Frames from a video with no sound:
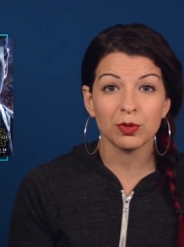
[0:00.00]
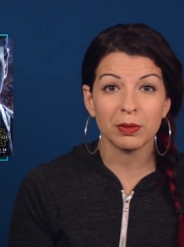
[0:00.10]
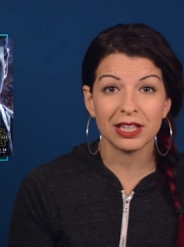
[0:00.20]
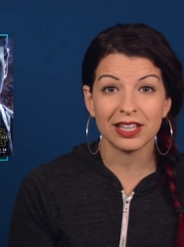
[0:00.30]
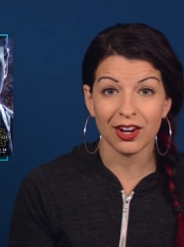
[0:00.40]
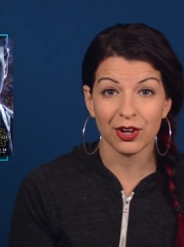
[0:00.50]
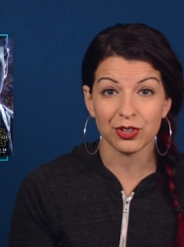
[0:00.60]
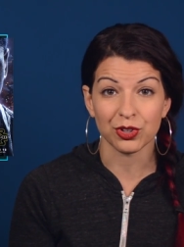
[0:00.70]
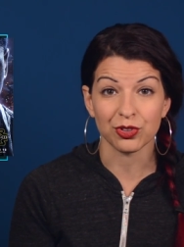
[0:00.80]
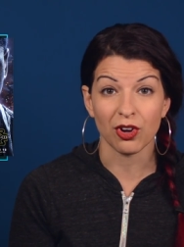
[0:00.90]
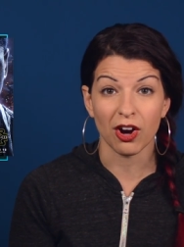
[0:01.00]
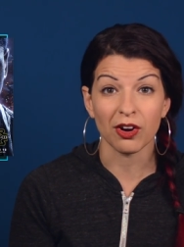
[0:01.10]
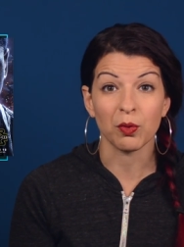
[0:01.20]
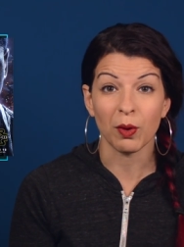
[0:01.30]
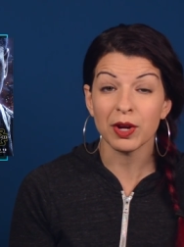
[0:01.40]
main characters are
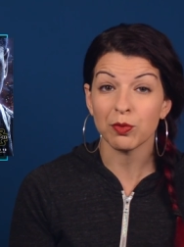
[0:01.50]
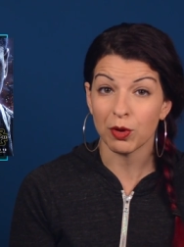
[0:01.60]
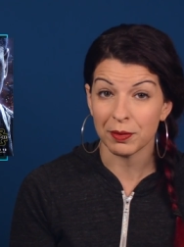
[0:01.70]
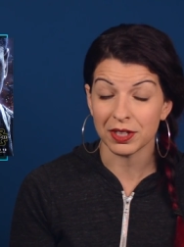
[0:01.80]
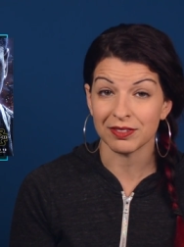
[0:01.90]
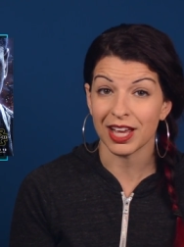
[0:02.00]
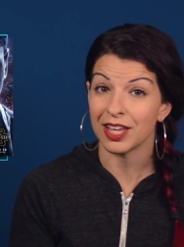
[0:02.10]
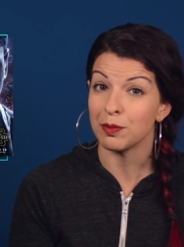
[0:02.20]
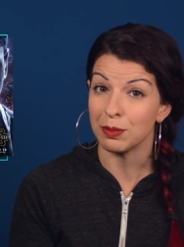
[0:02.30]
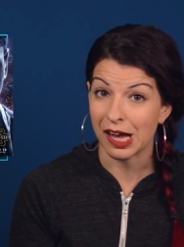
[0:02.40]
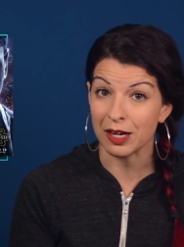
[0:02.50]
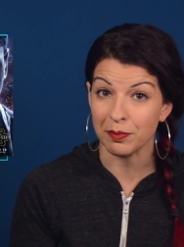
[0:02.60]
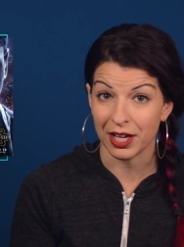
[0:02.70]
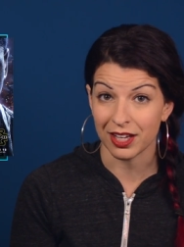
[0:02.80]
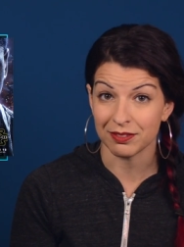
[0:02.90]
a white woman and a black
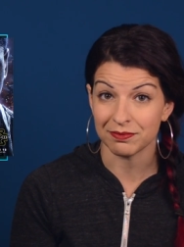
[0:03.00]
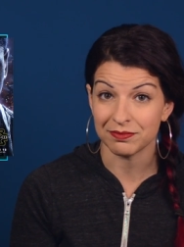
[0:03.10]
man.